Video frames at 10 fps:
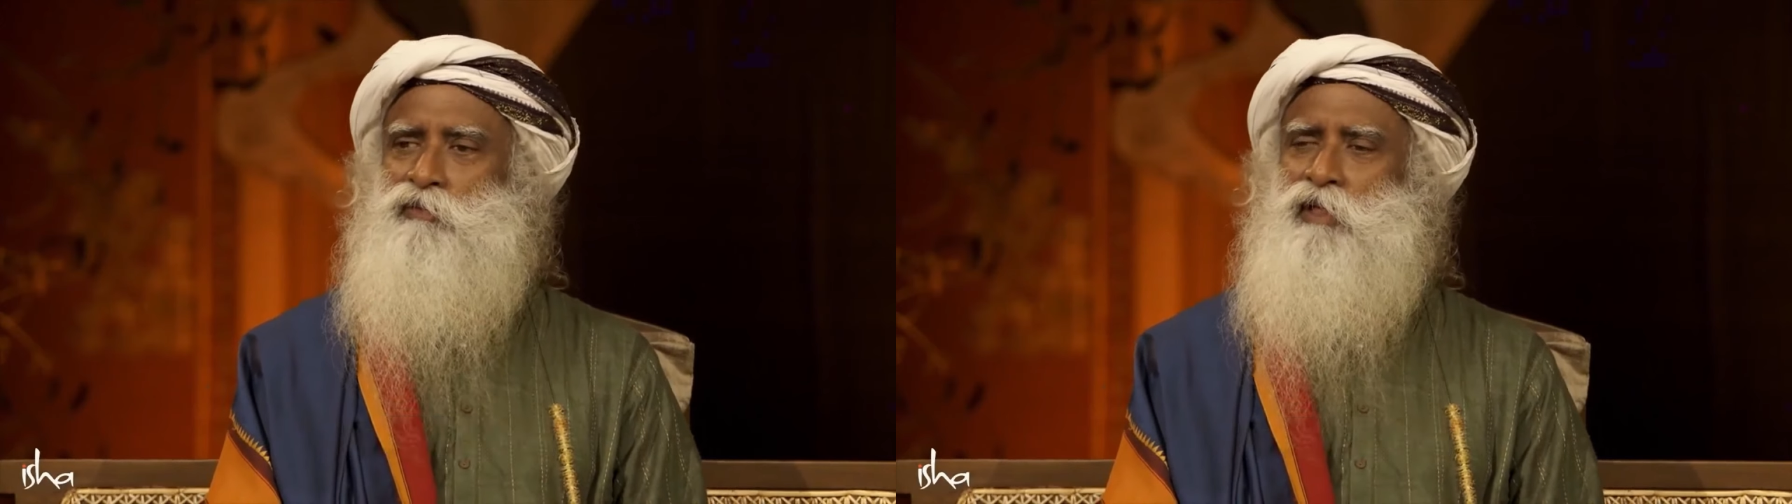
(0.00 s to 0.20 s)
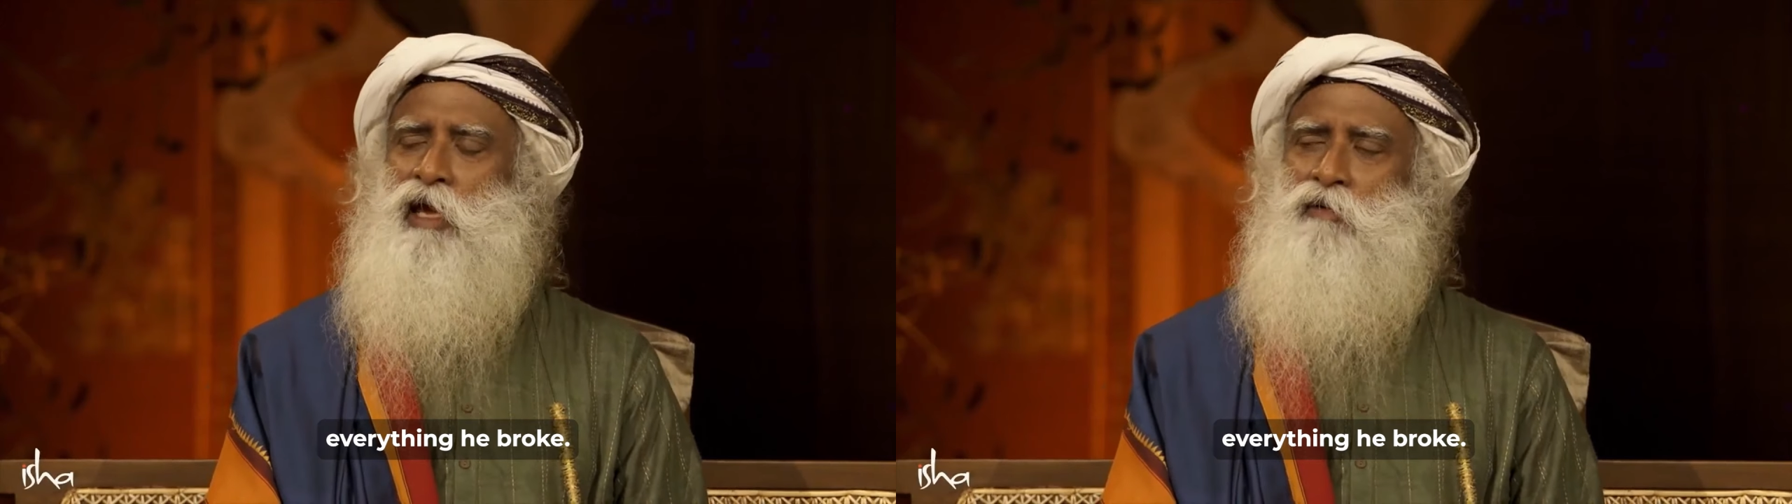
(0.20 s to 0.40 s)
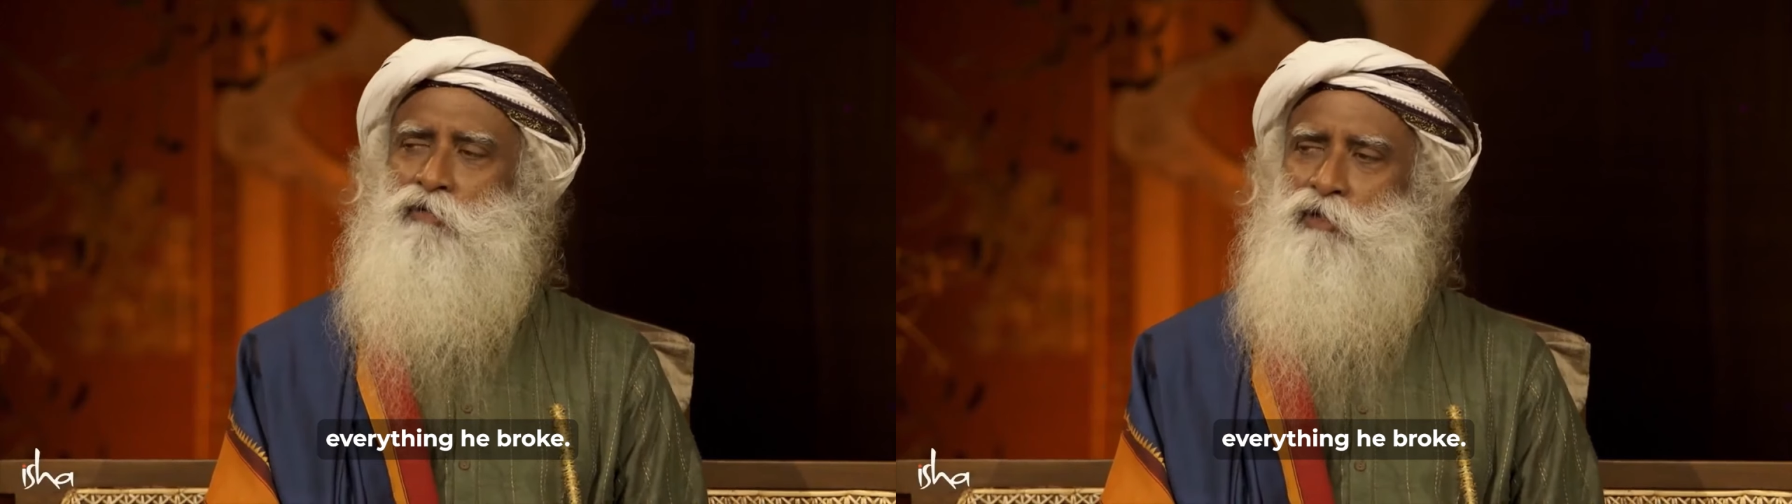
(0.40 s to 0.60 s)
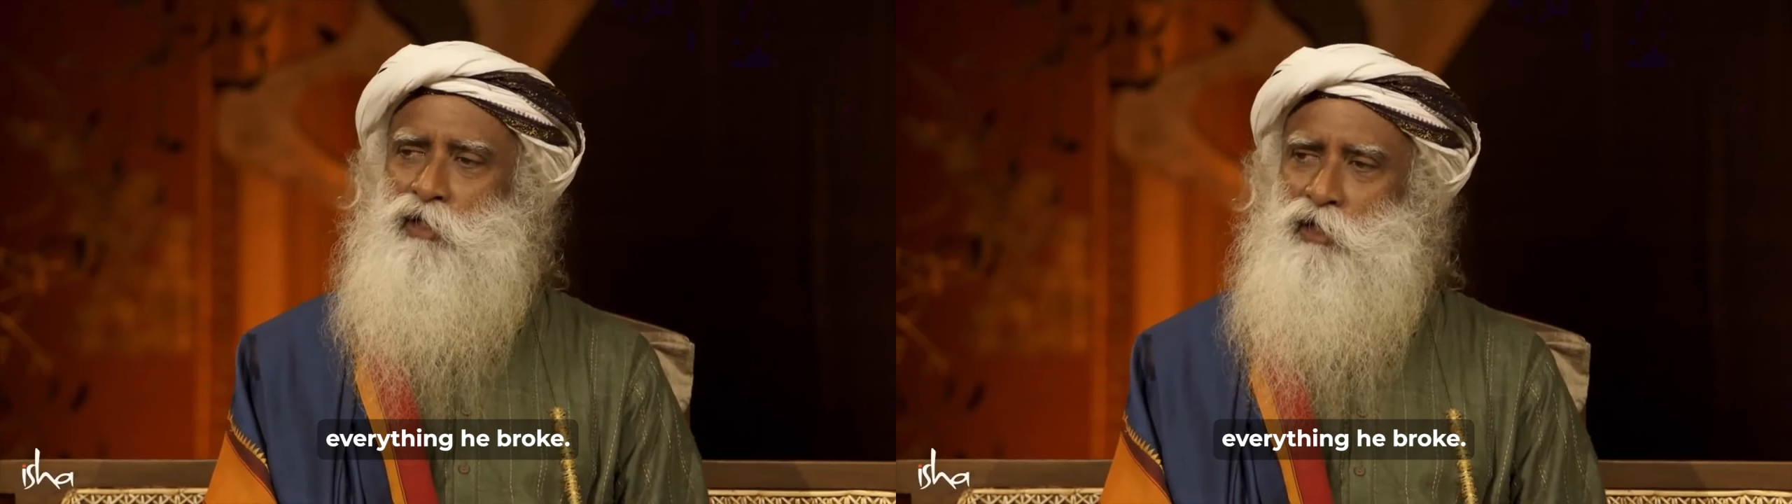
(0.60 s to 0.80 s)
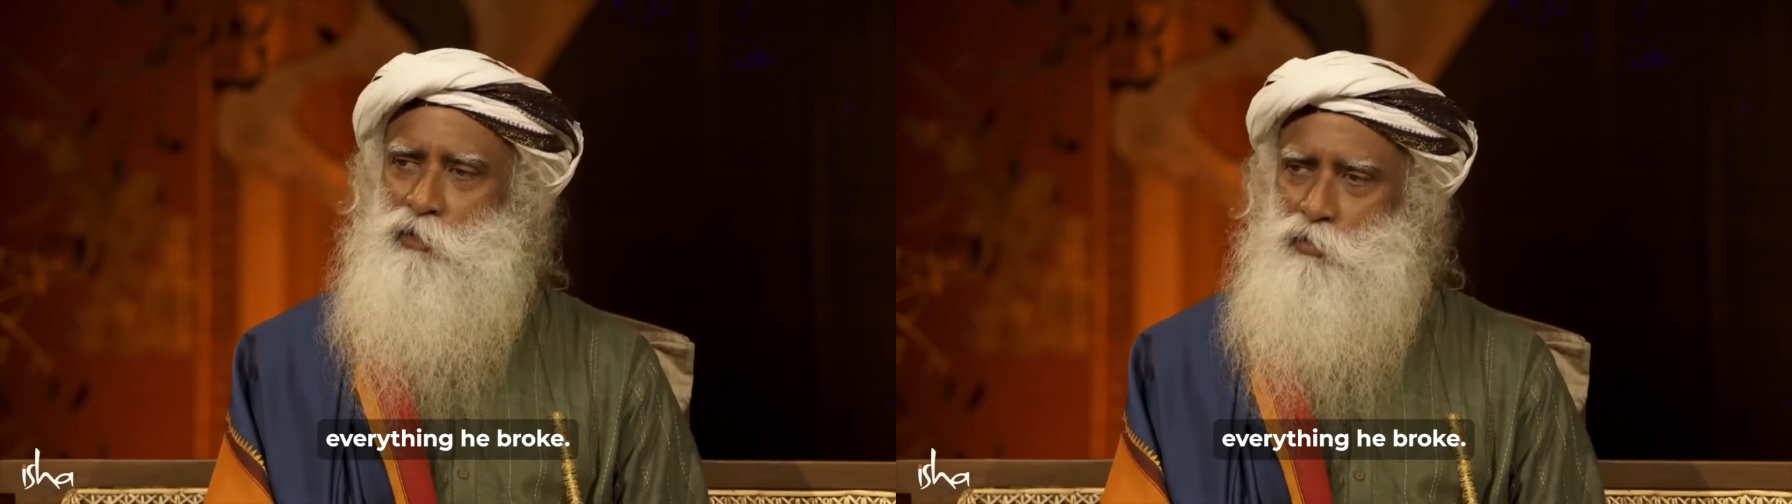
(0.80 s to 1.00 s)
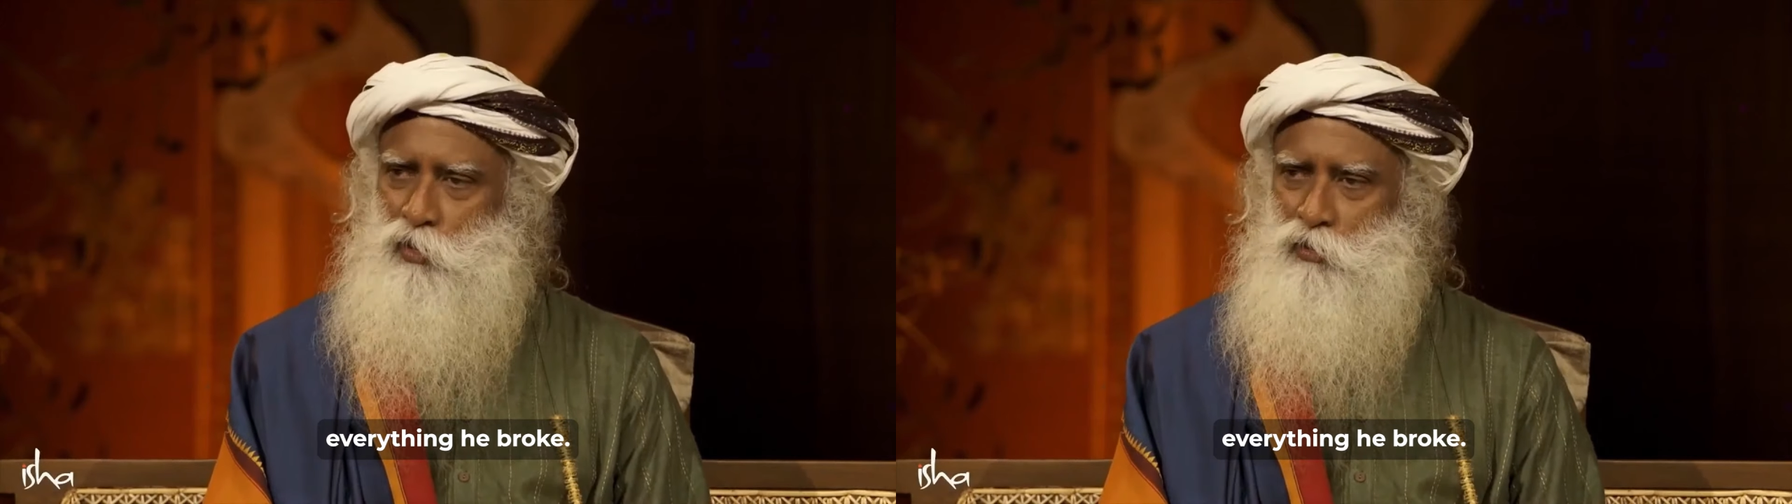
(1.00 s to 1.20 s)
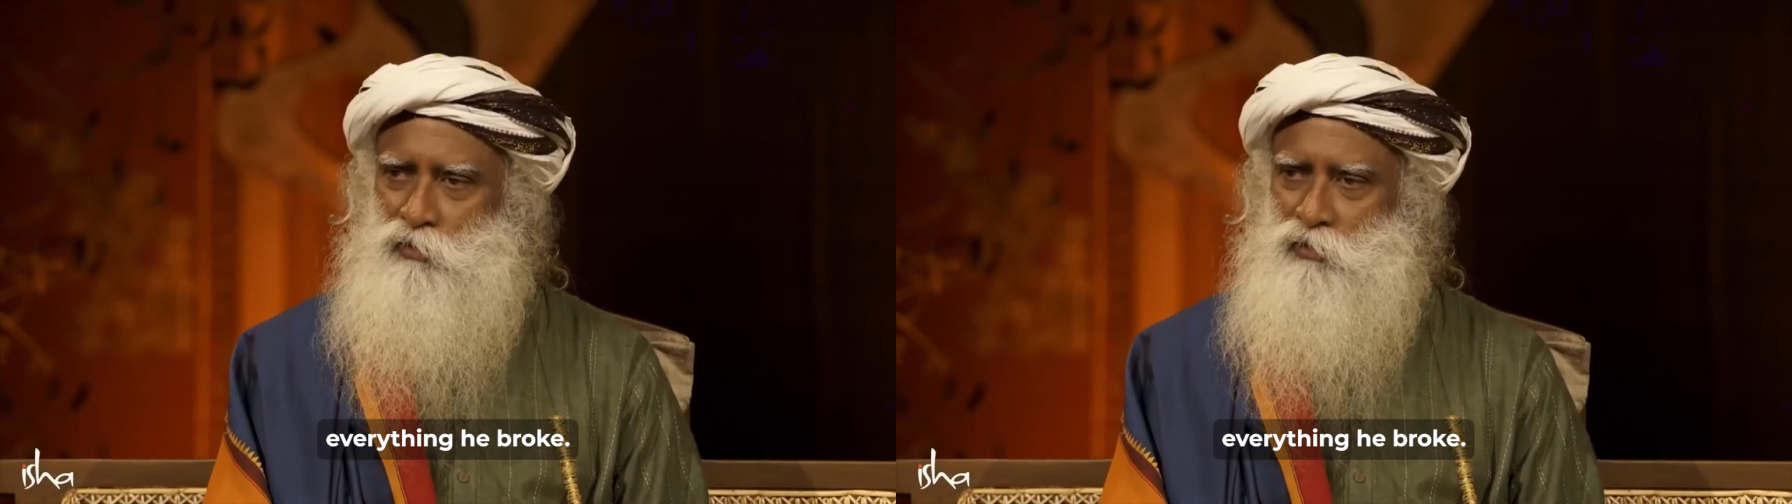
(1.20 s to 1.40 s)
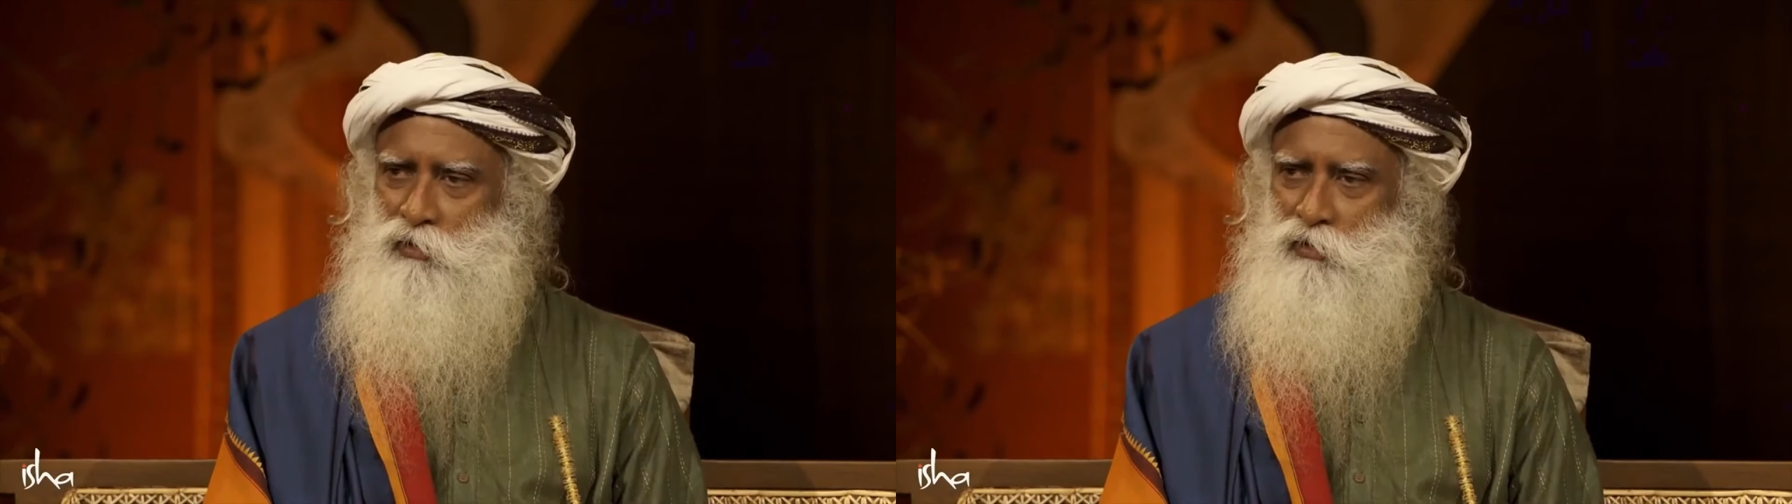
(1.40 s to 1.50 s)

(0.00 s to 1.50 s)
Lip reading: everything he broke.